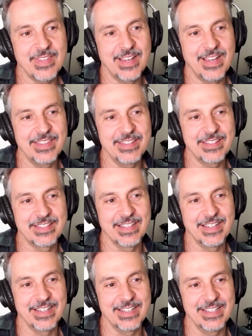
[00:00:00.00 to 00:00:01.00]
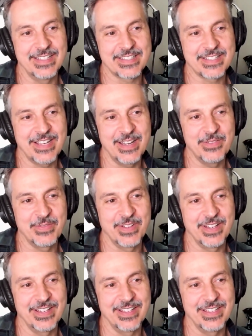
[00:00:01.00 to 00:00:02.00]
I think it's kind of
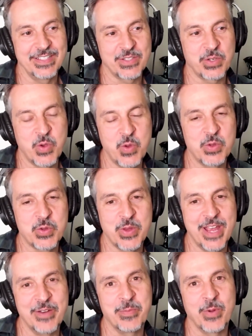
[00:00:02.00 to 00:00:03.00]
it's a cool creative